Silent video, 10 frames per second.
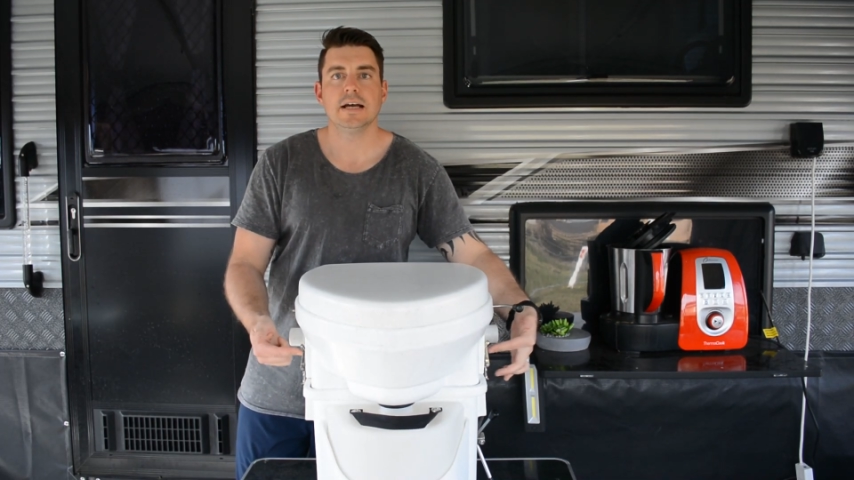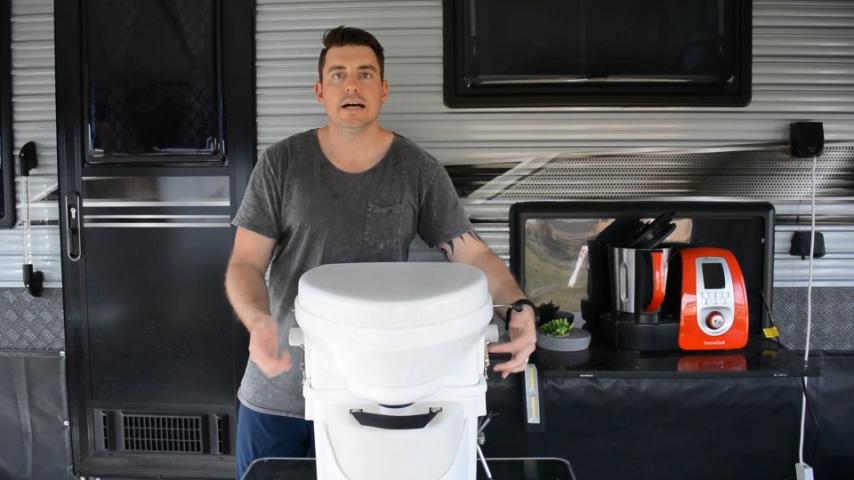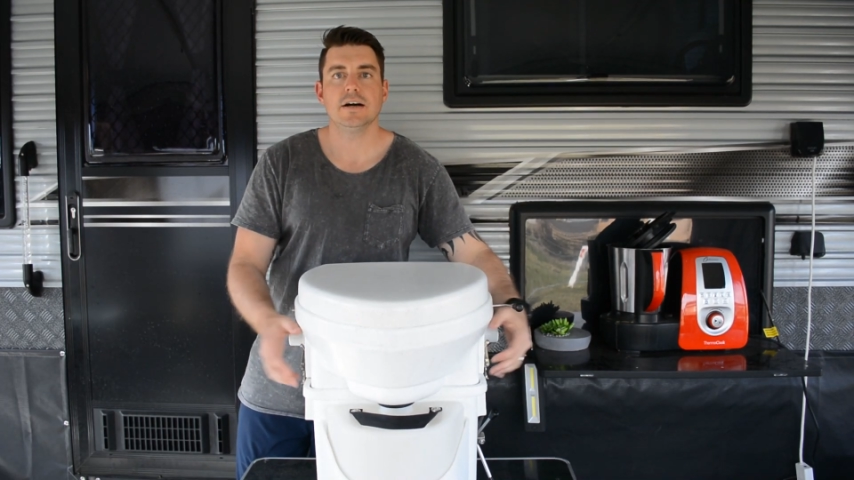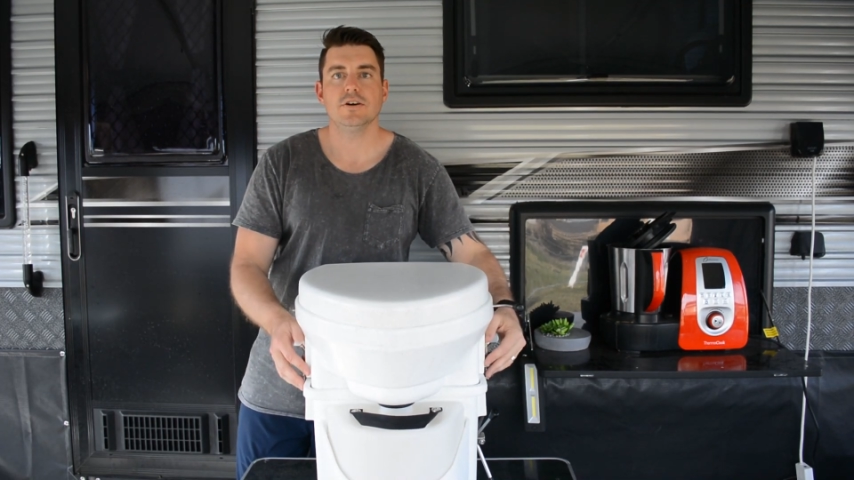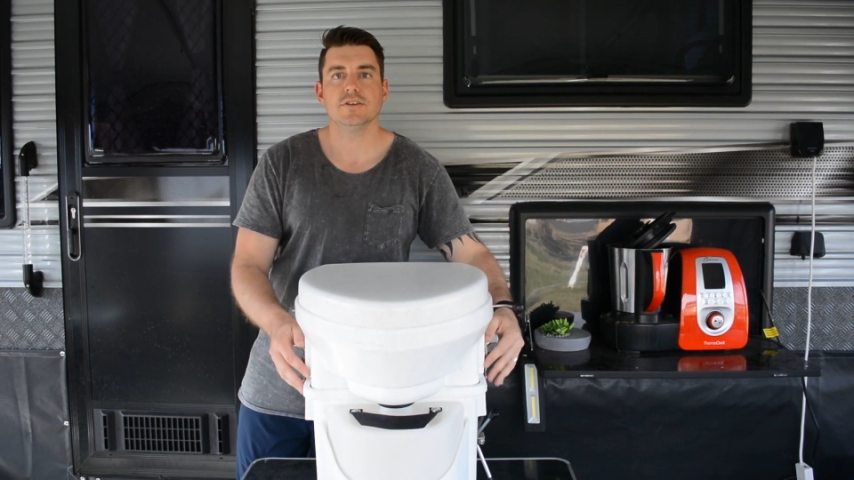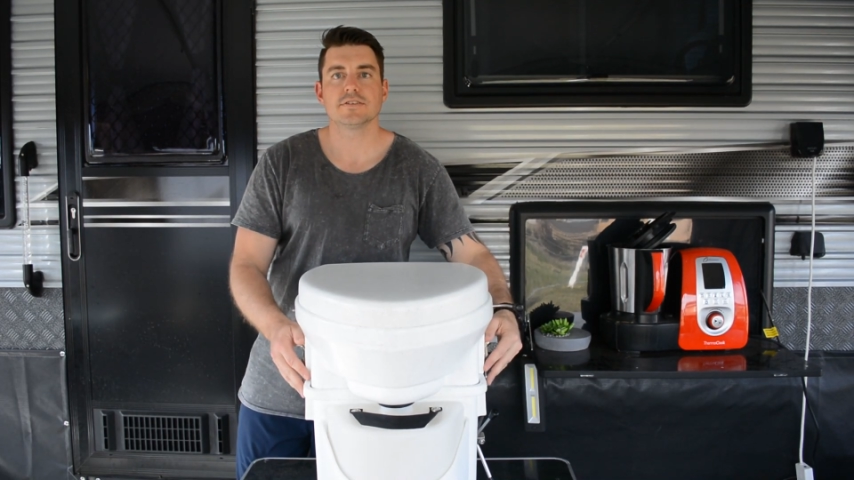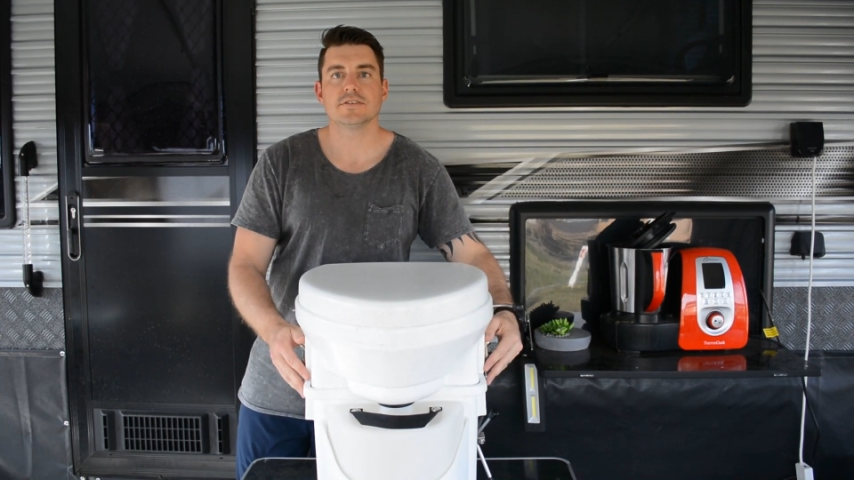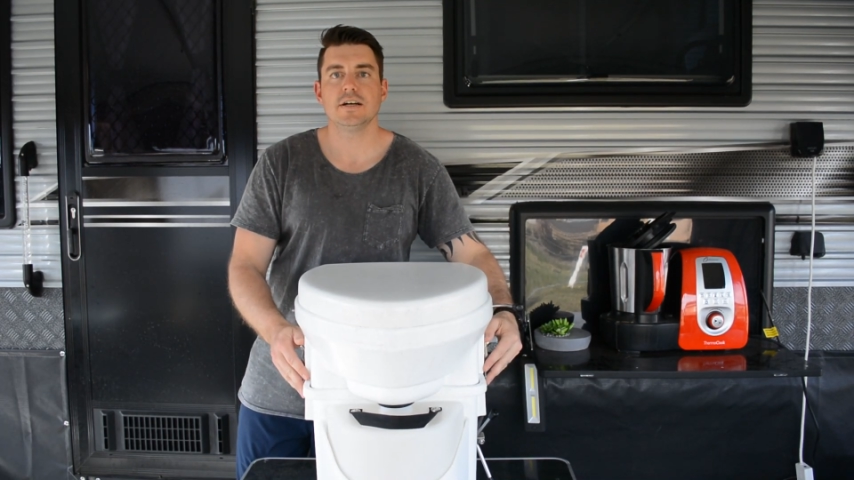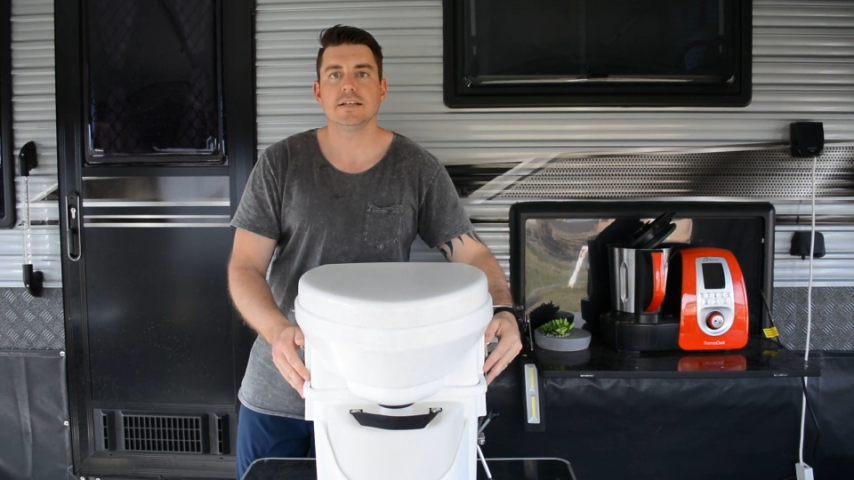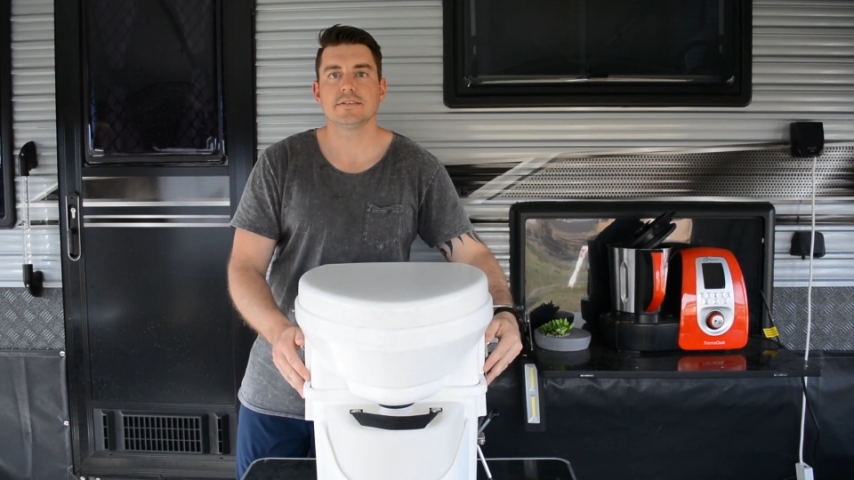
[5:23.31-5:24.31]
on the
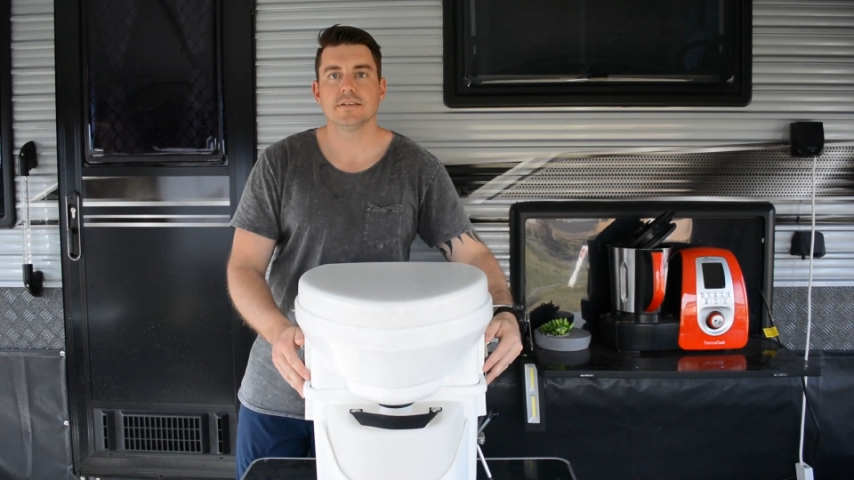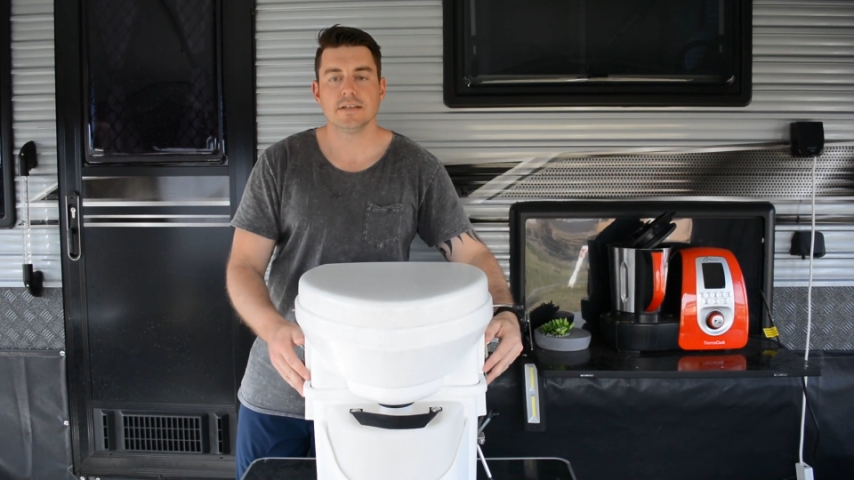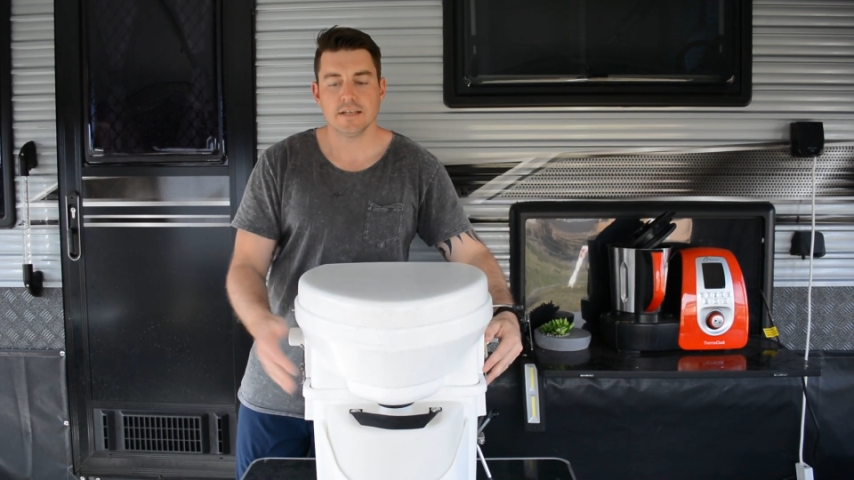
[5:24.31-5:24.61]
sides.